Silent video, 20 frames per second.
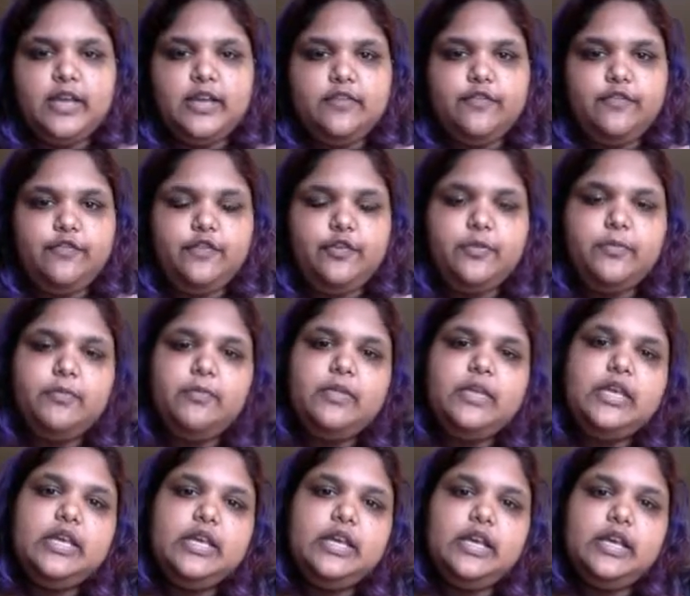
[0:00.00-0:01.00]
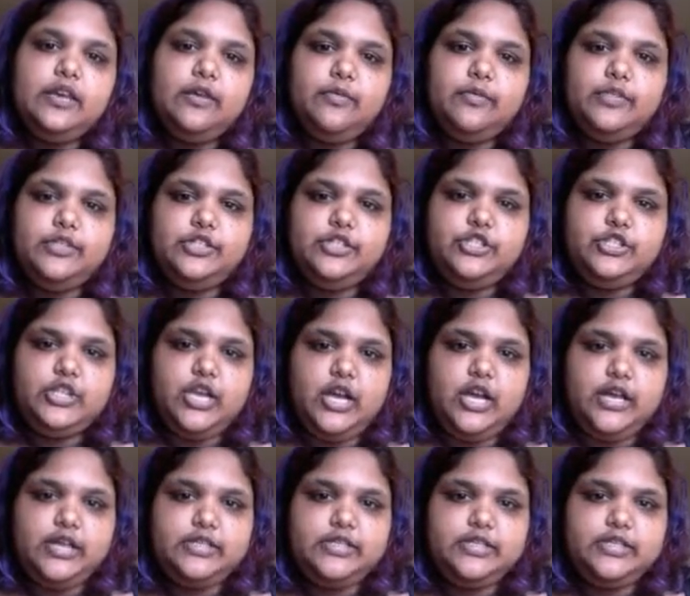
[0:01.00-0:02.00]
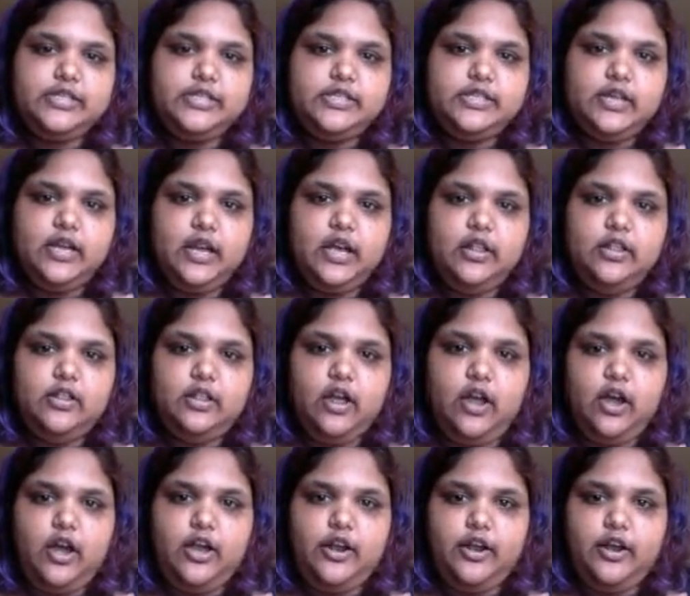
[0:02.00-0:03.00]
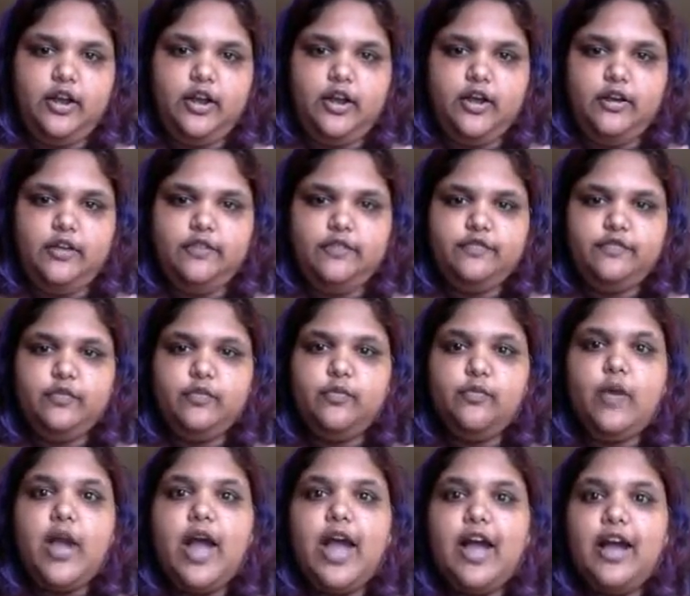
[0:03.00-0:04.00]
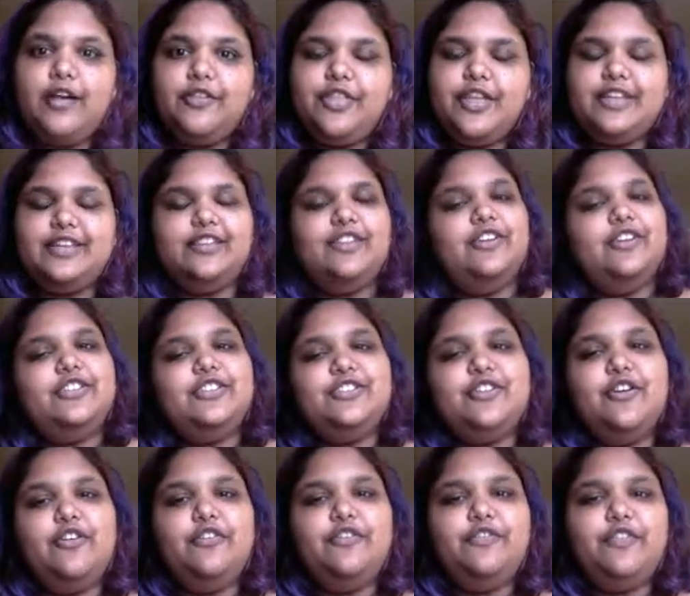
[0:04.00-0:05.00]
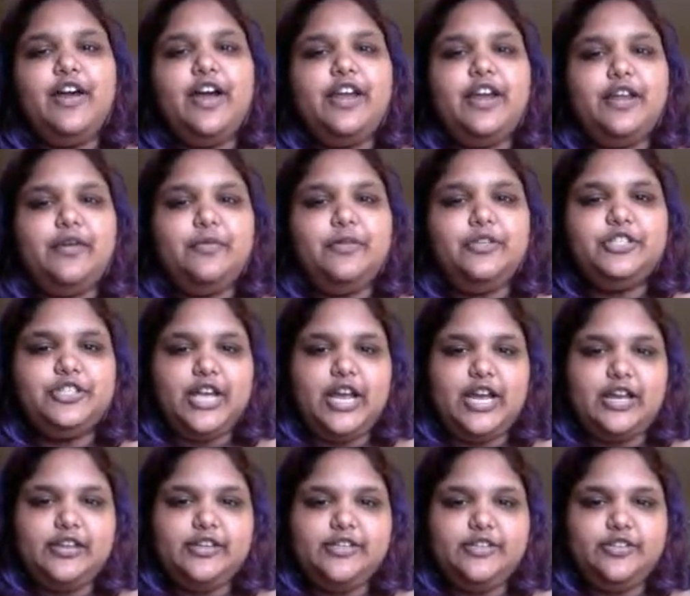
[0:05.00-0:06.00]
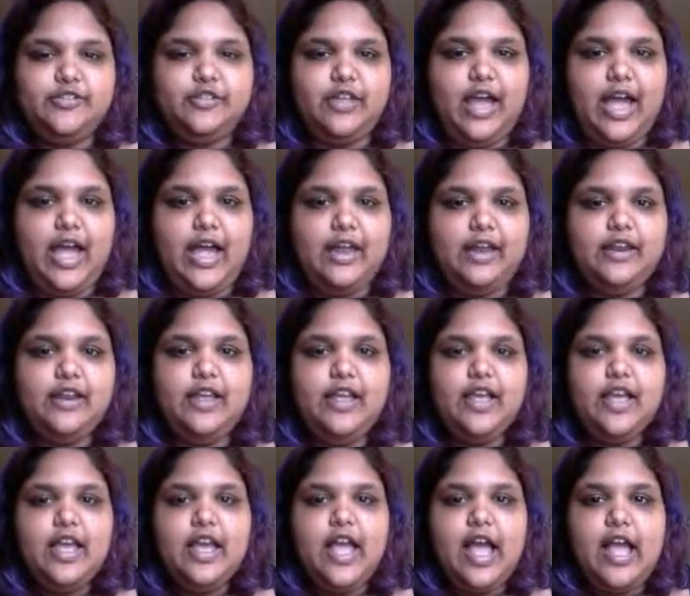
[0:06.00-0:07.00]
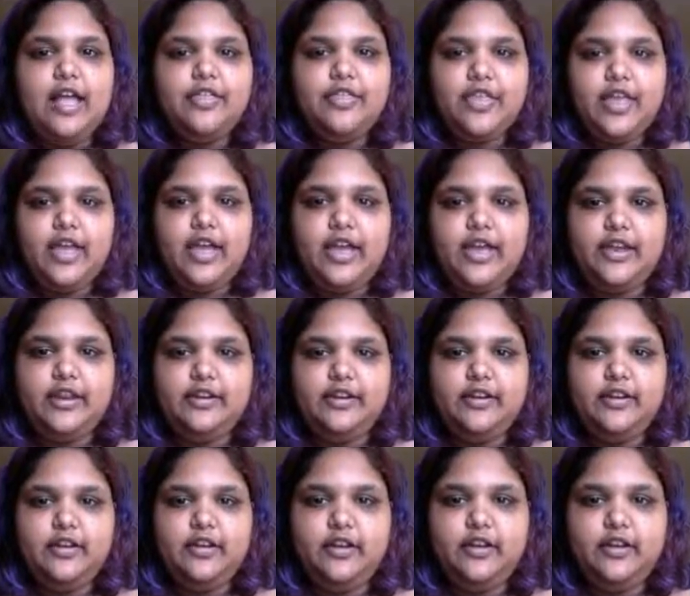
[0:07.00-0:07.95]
for me it was just a lot of, wow, that looks so fun, I wish I could do that. And then